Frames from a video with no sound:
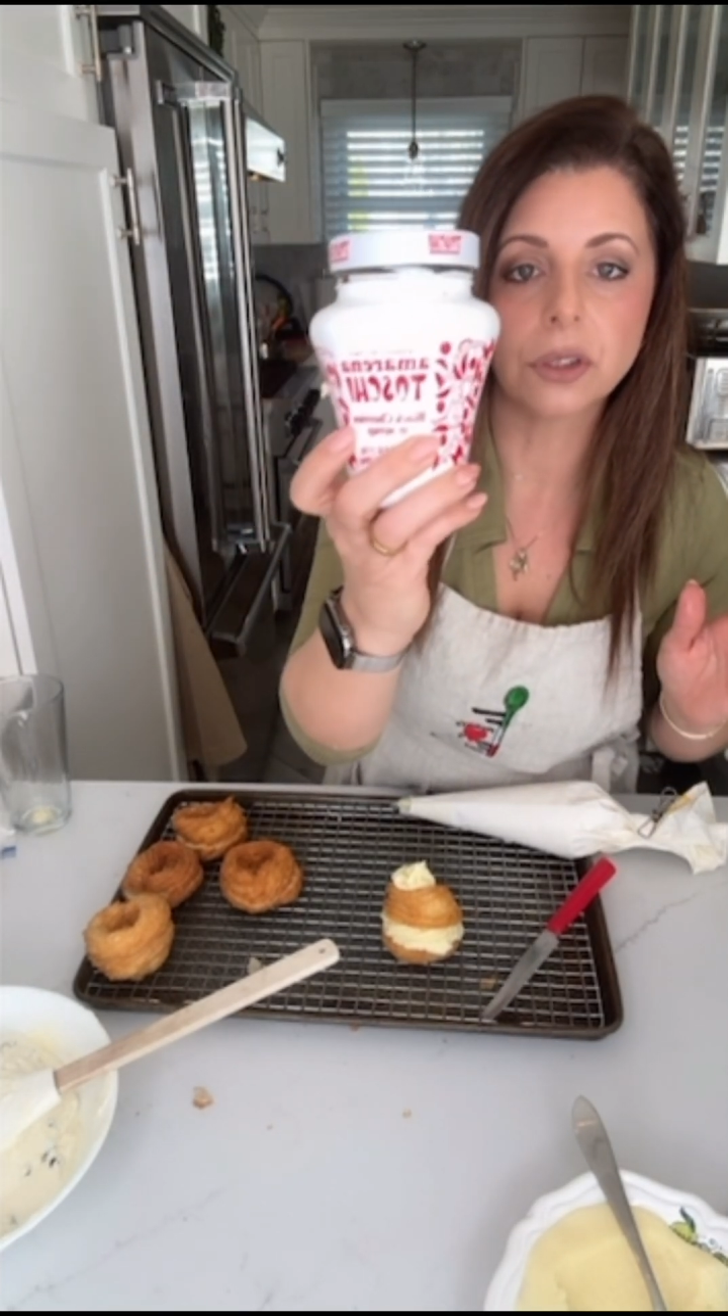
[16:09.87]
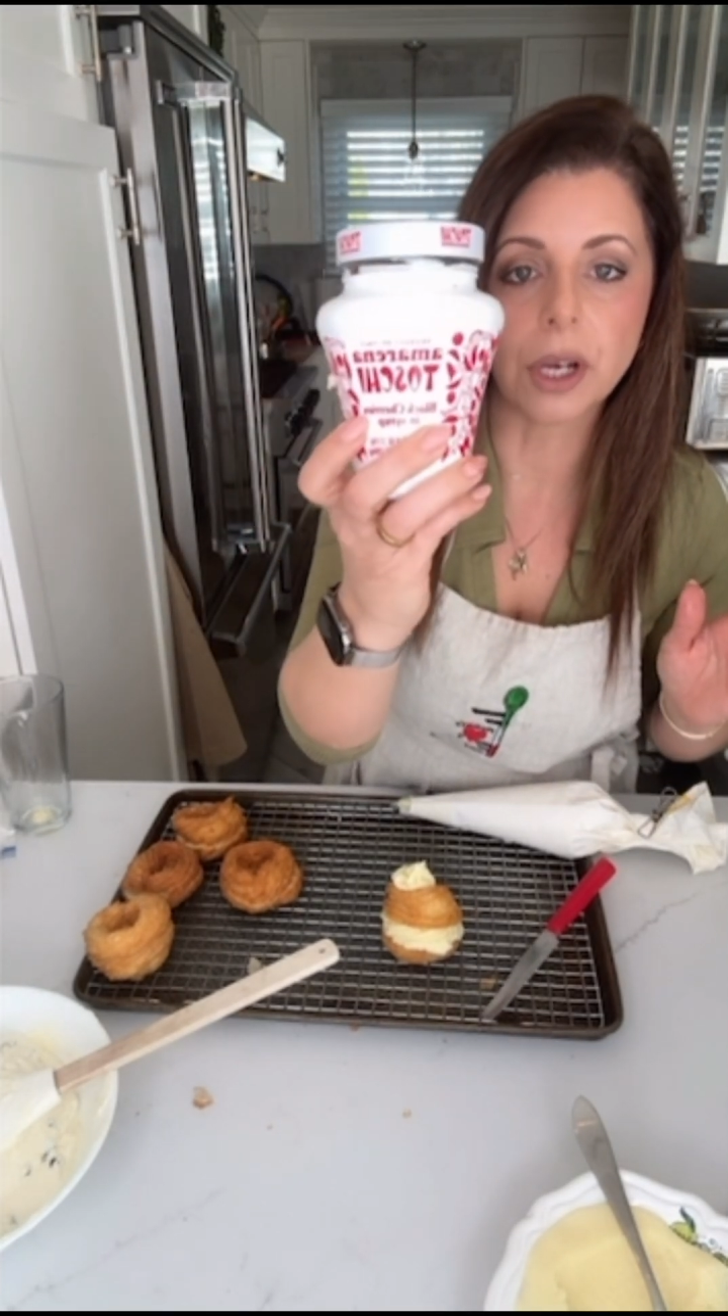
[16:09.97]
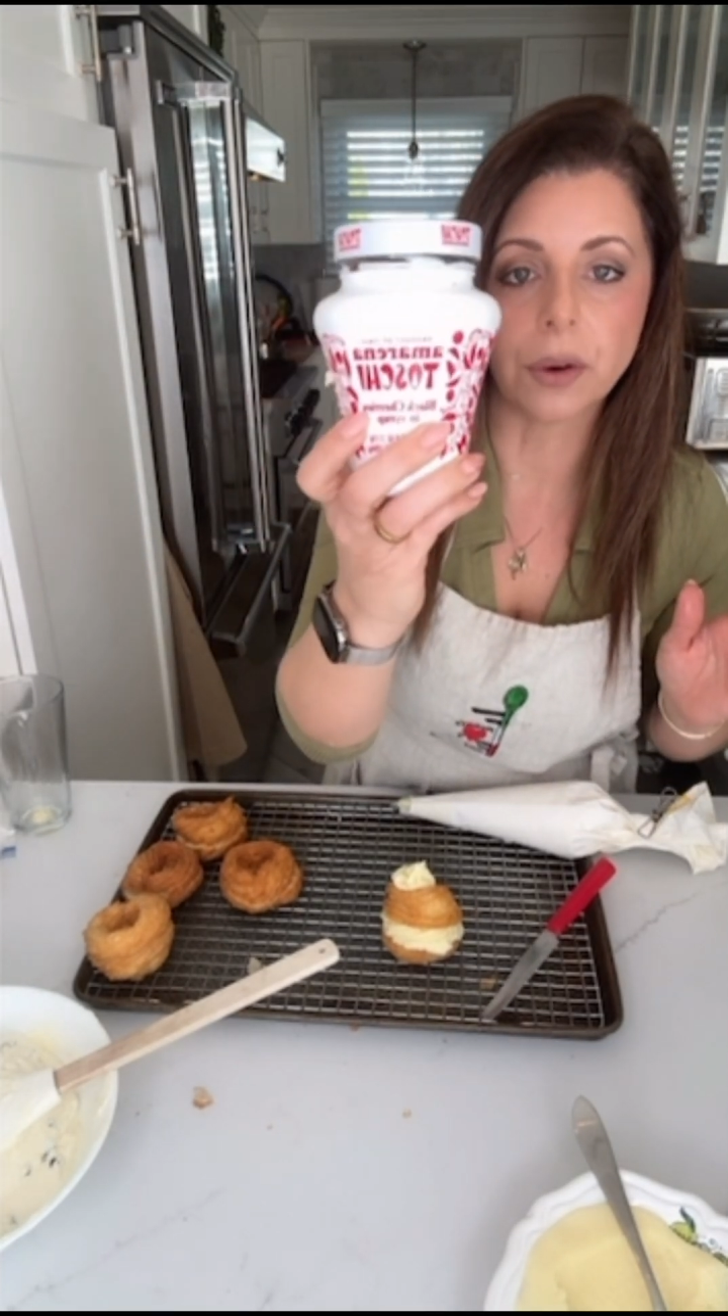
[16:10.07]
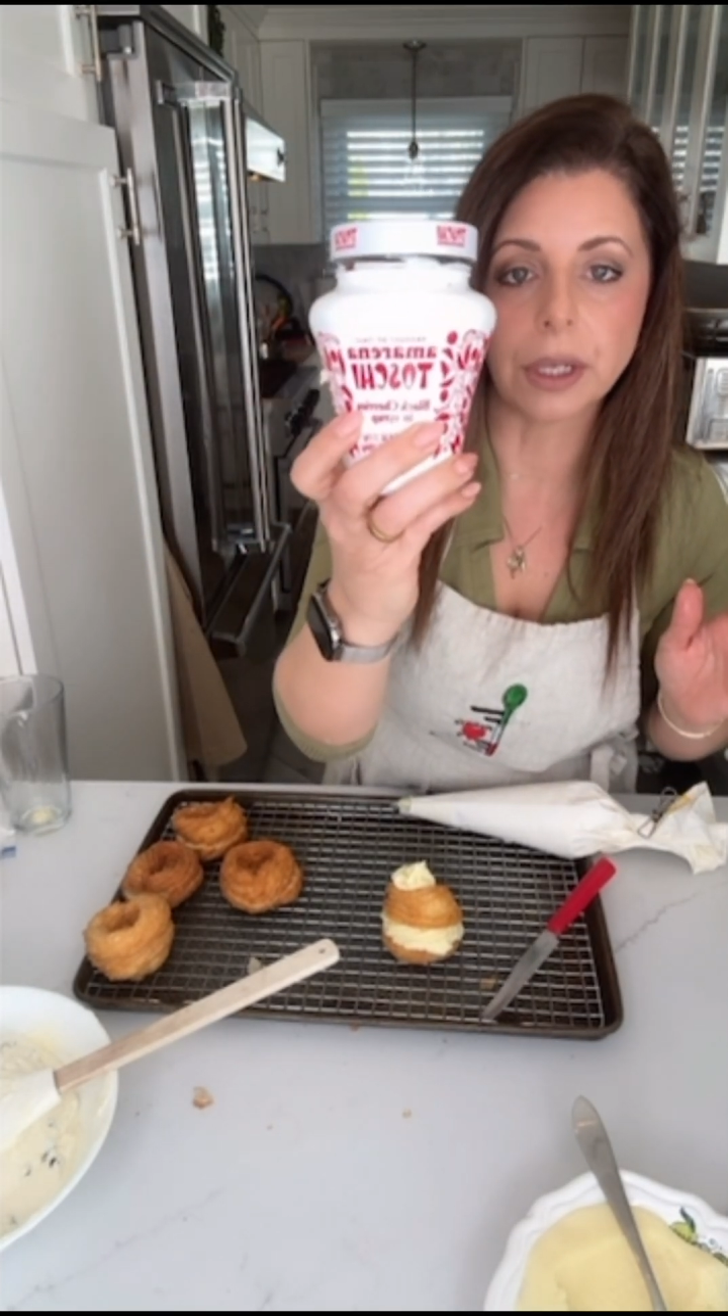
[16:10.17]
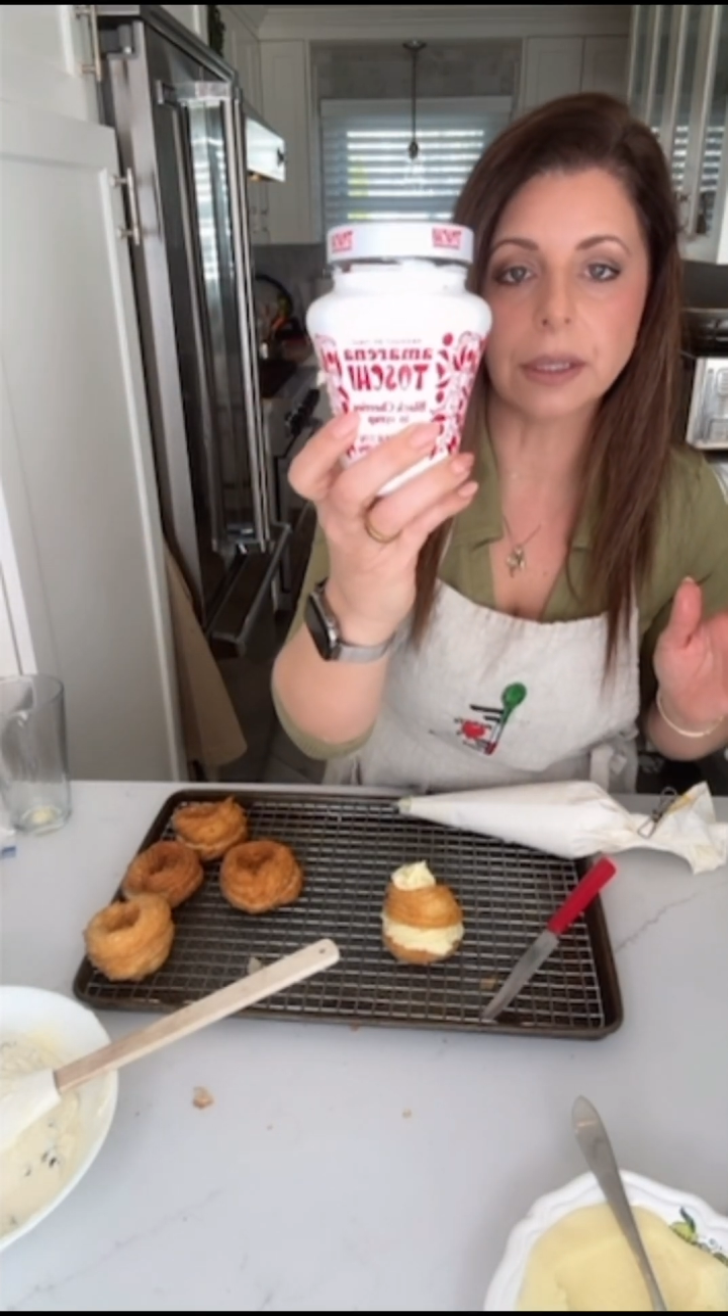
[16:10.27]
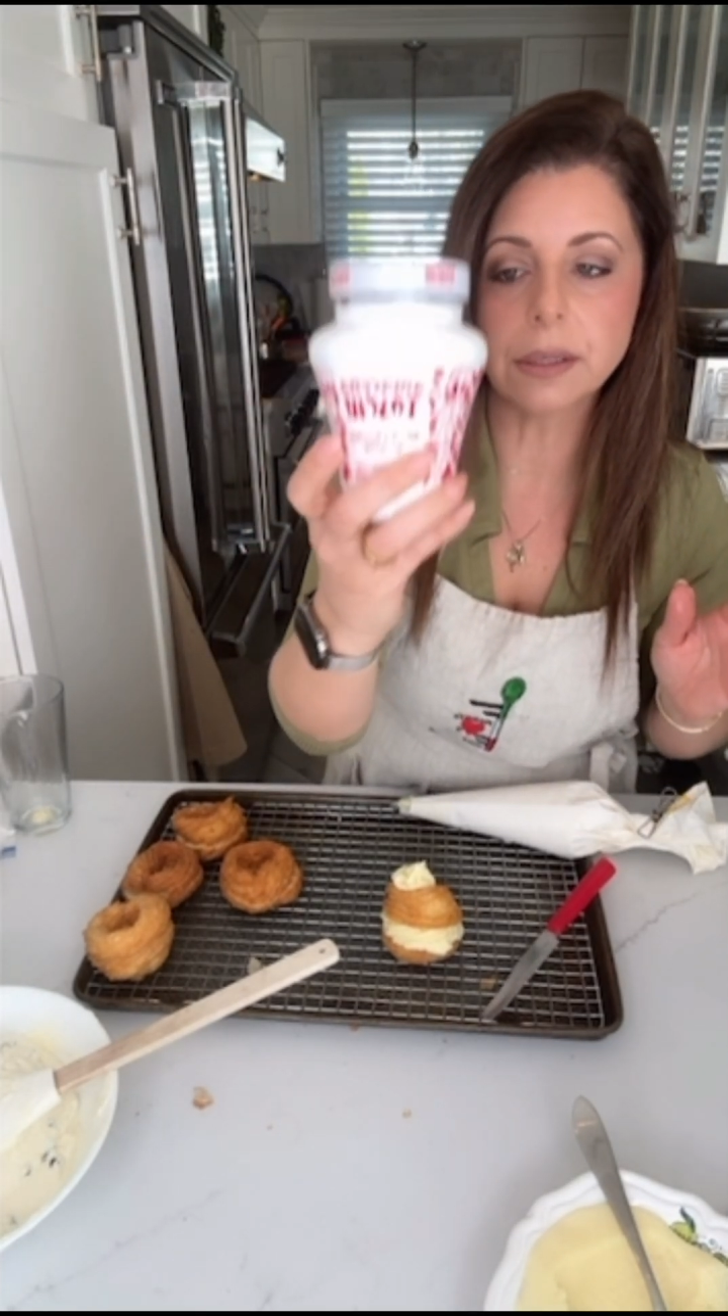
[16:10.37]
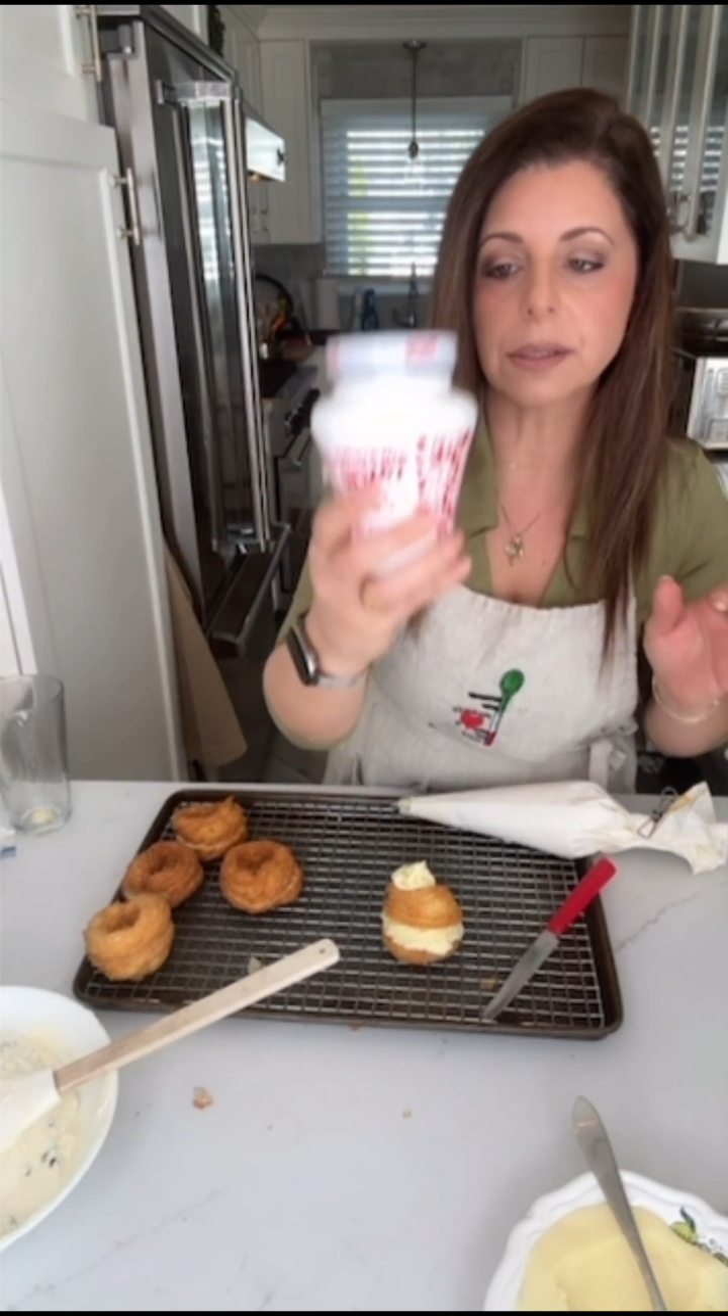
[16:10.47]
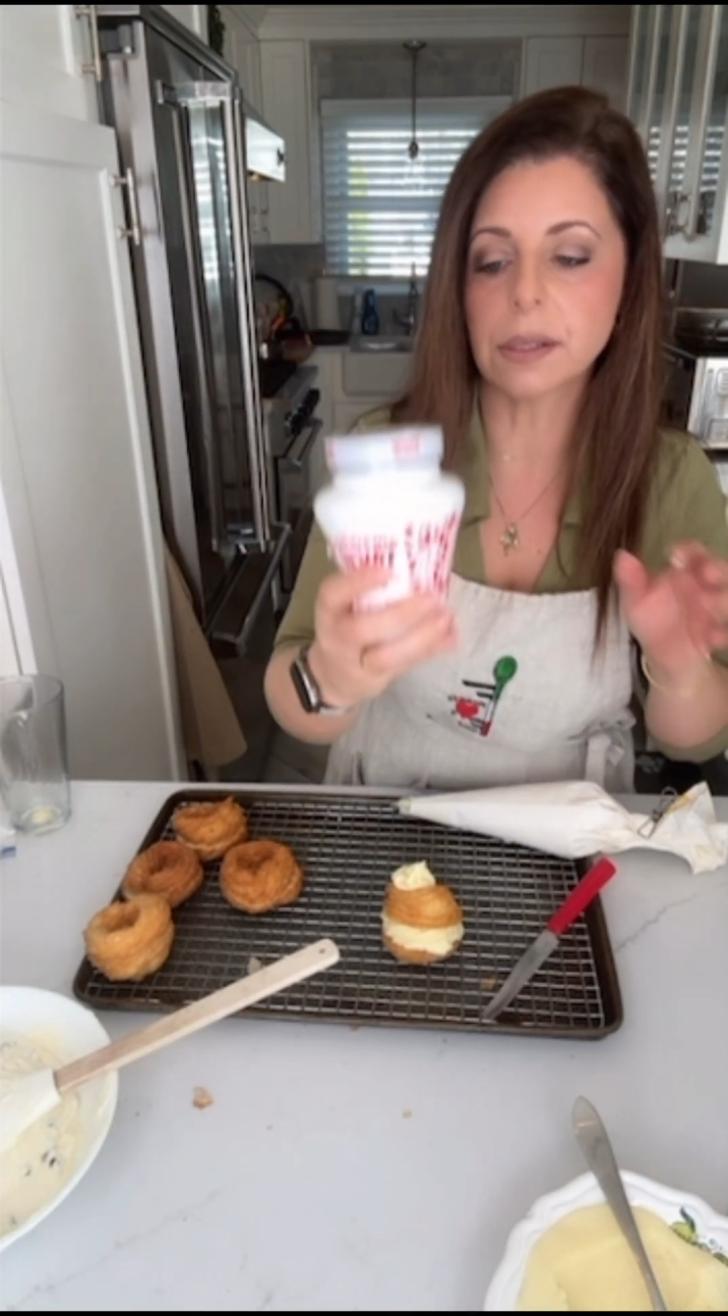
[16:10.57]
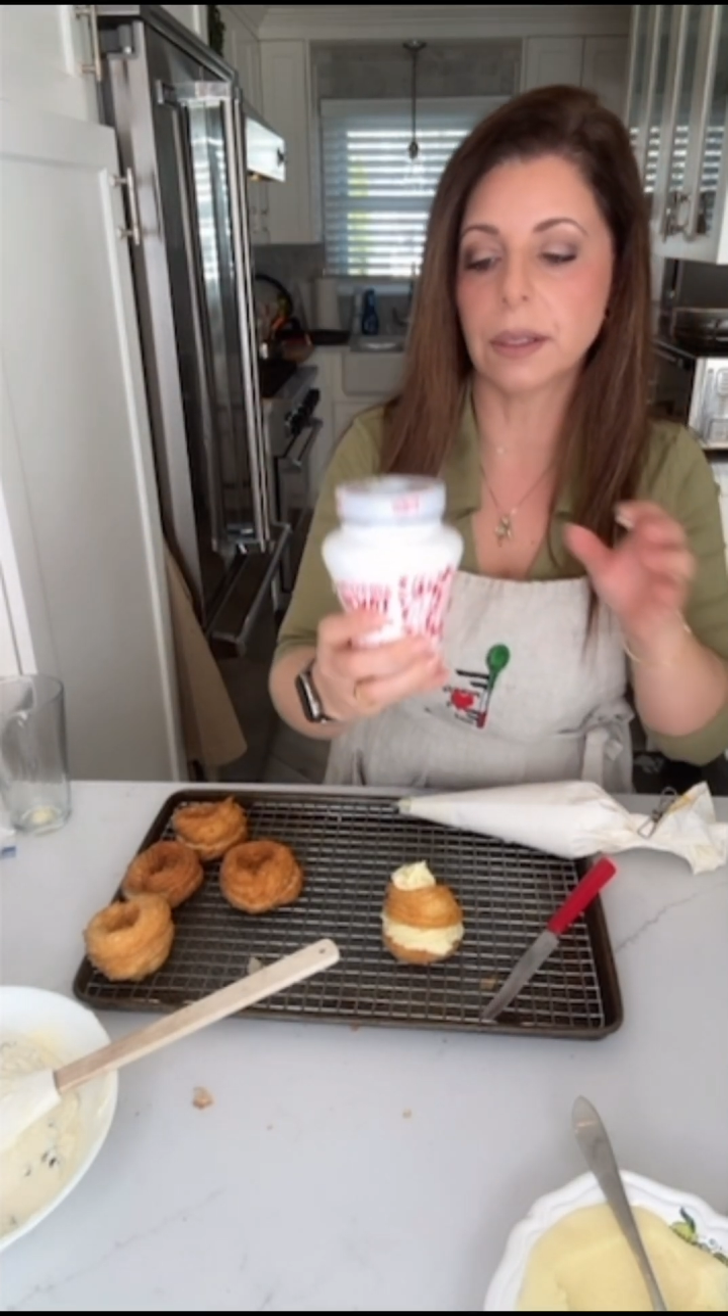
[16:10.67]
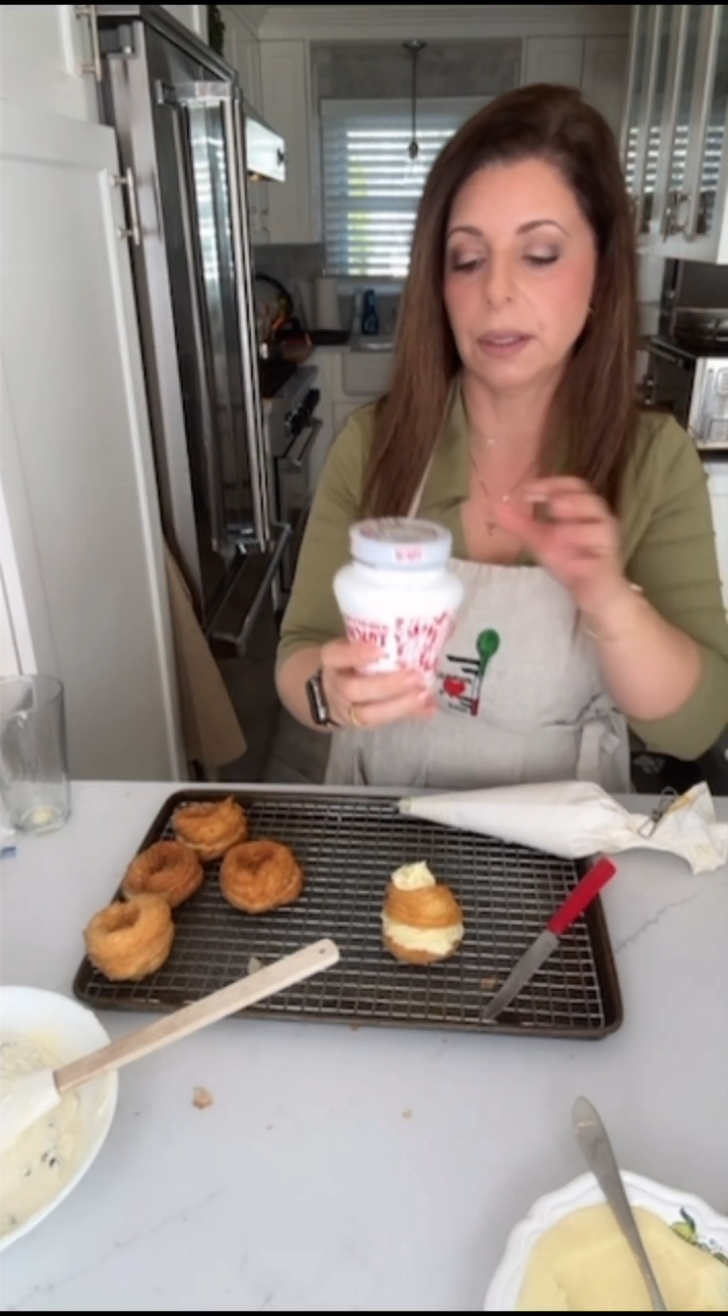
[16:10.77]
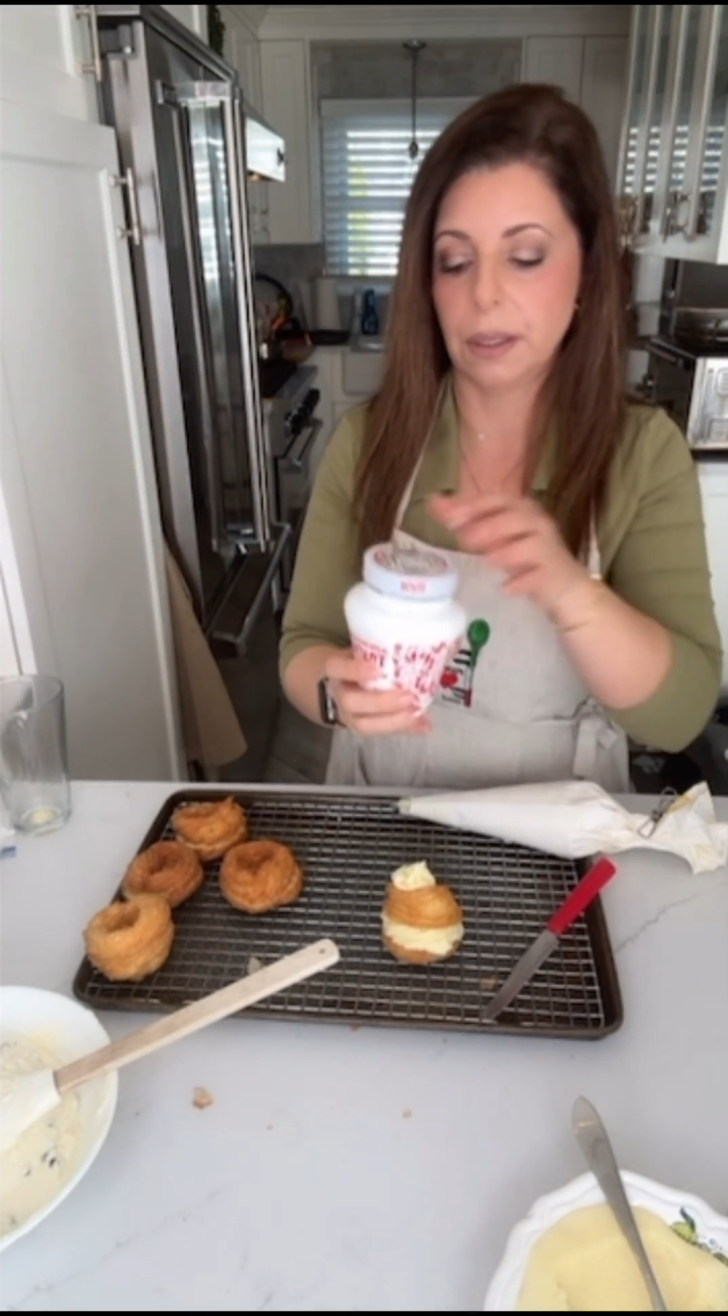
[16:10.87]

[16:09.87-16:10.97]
cherries.